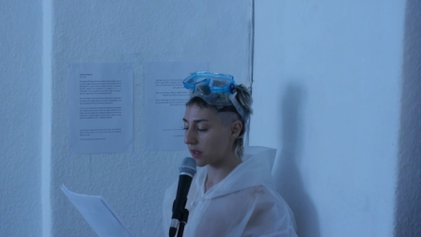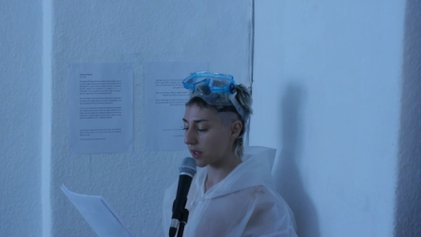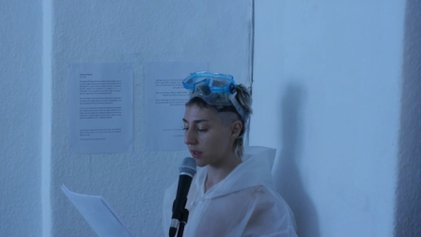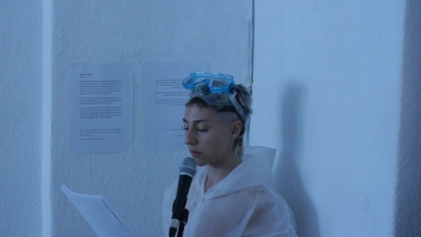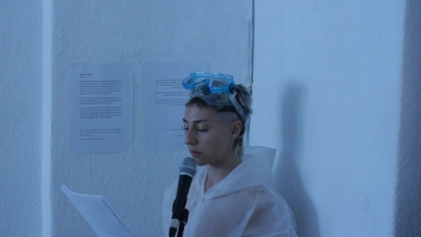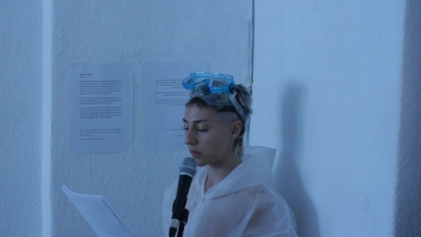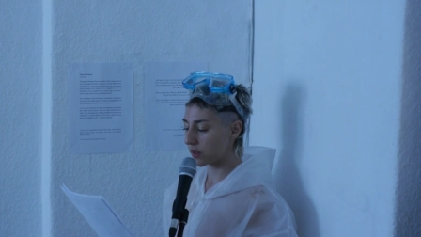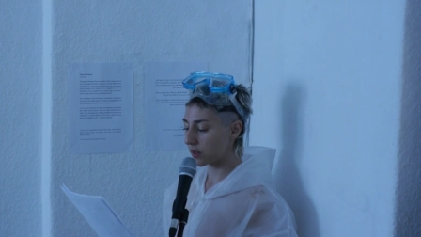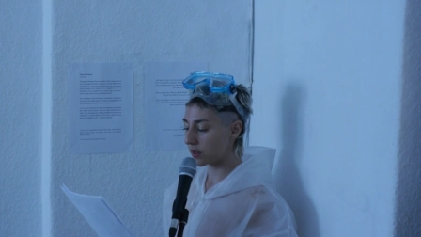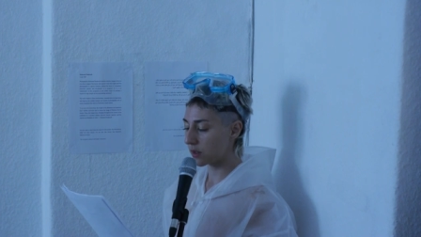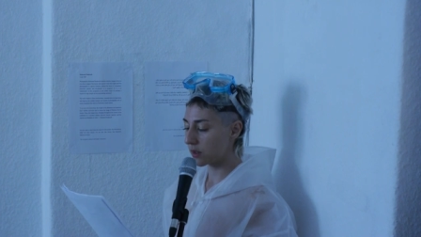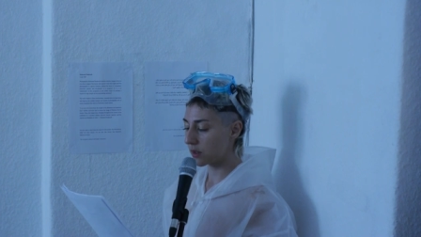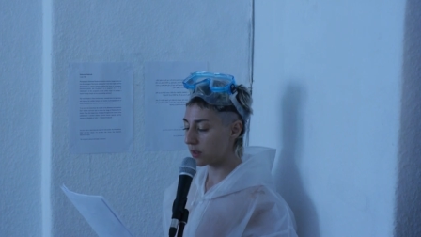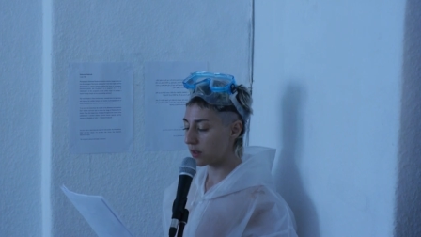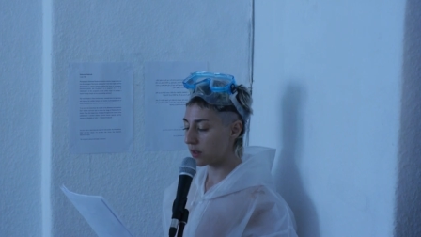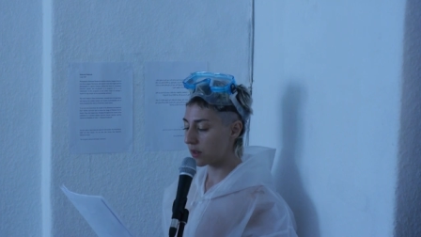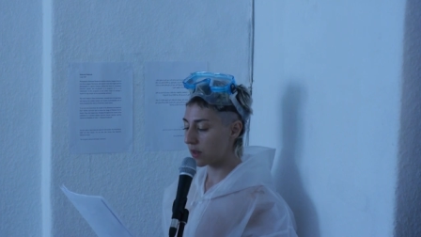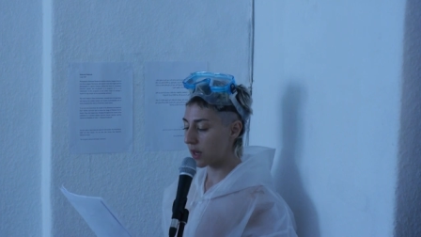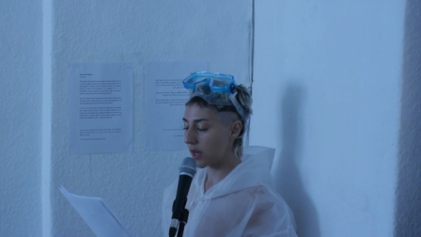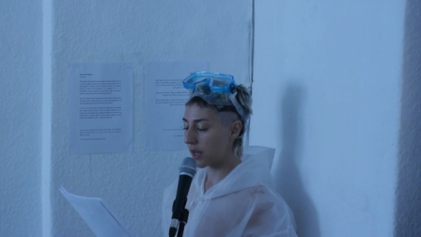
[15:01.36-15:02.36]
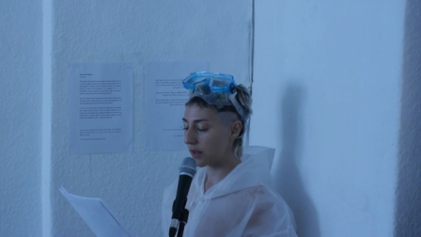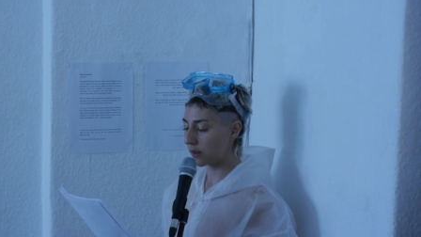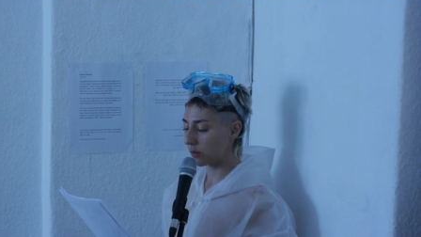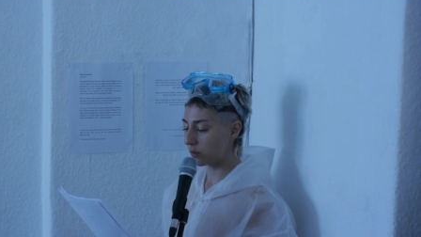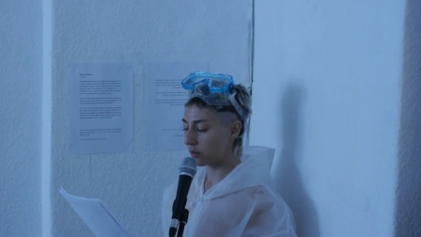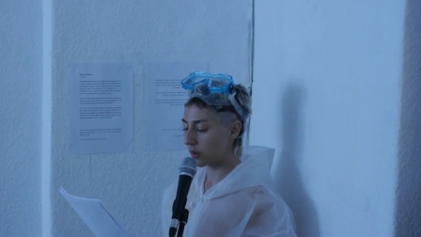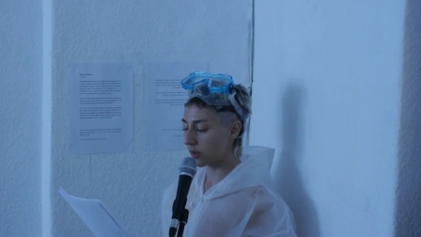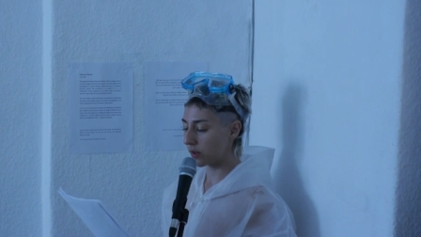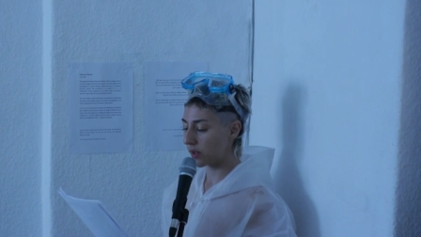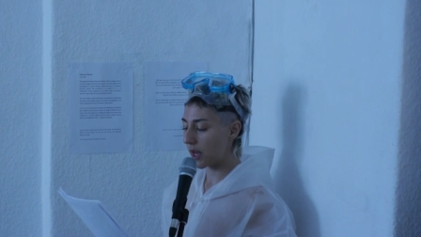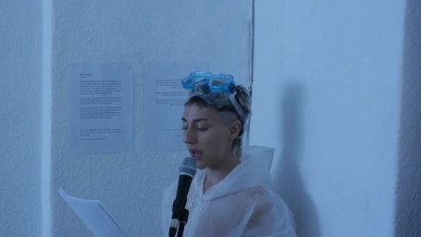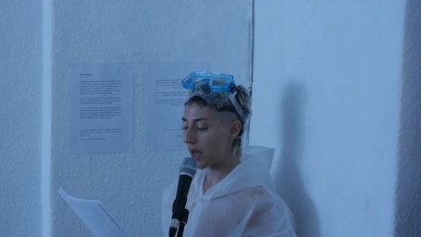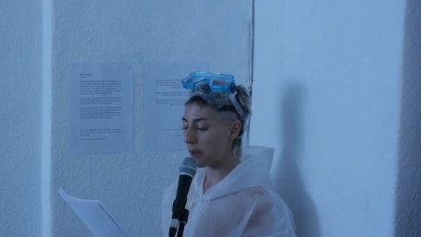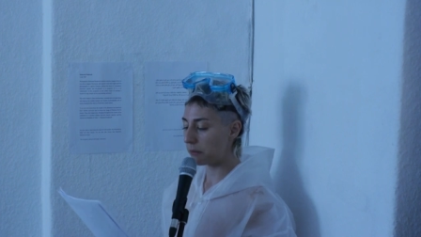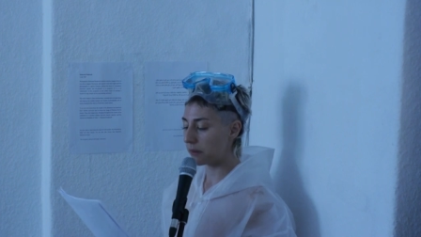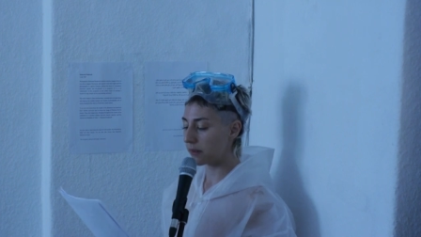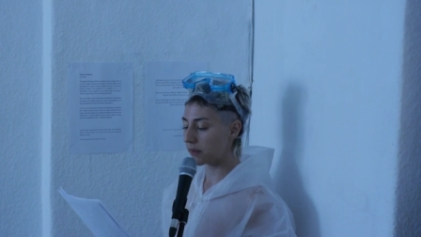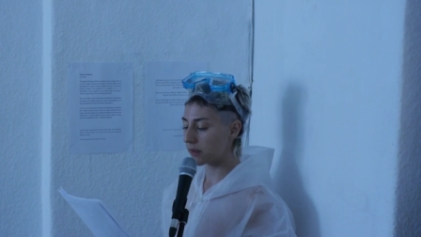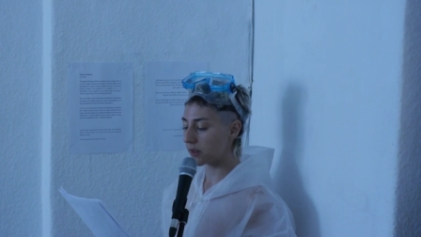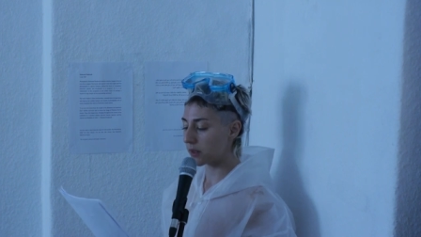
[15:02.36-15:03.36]
times, and the word
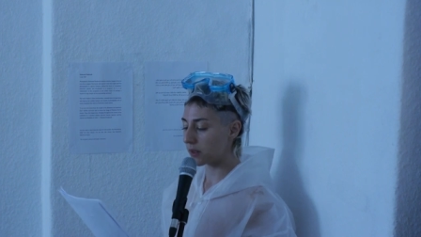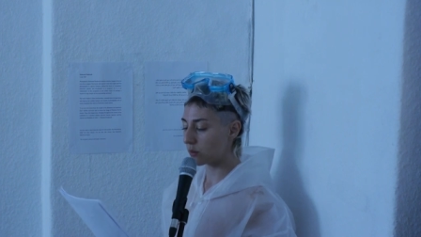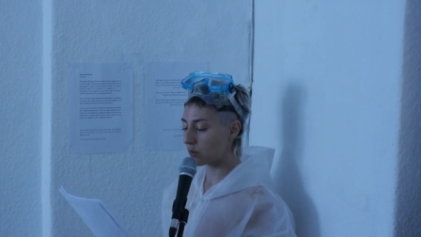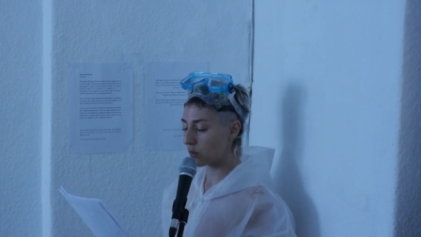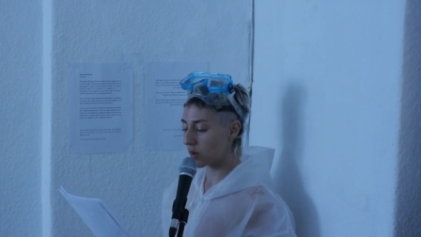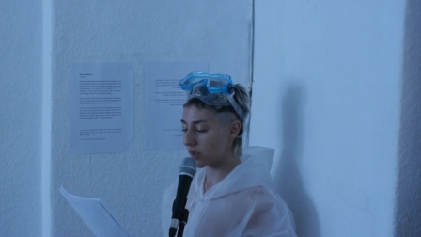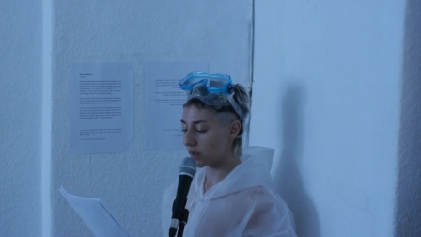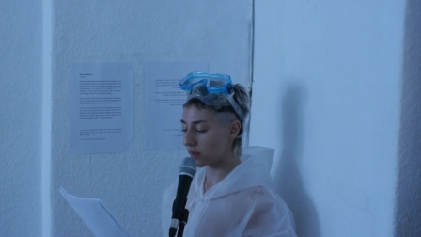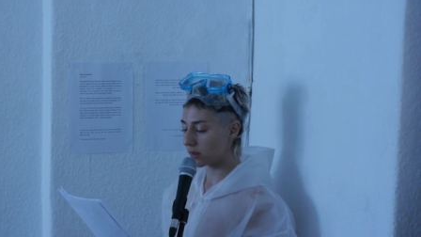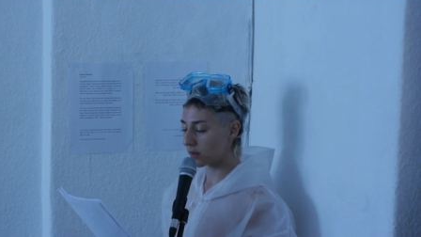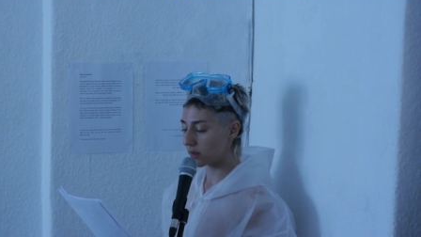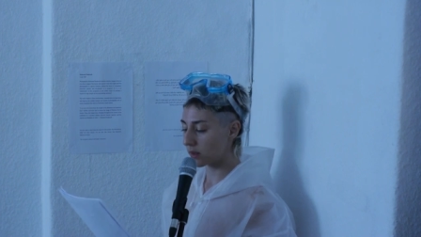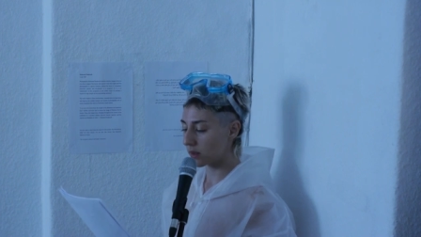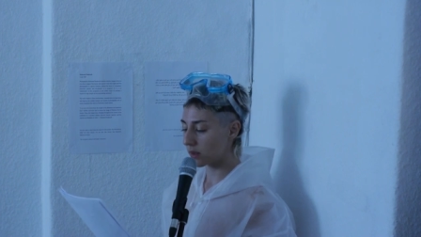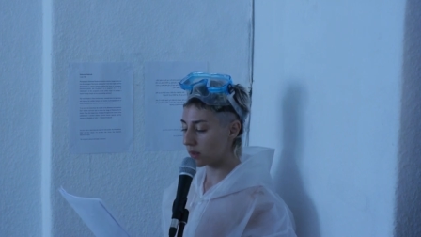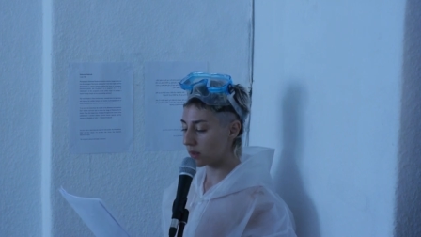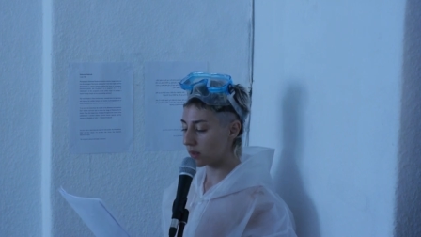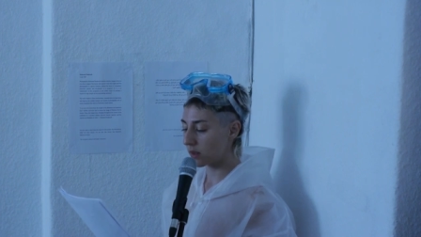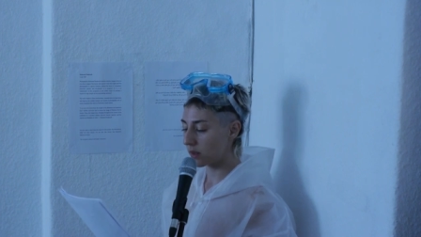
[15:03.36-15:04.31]
happiness once.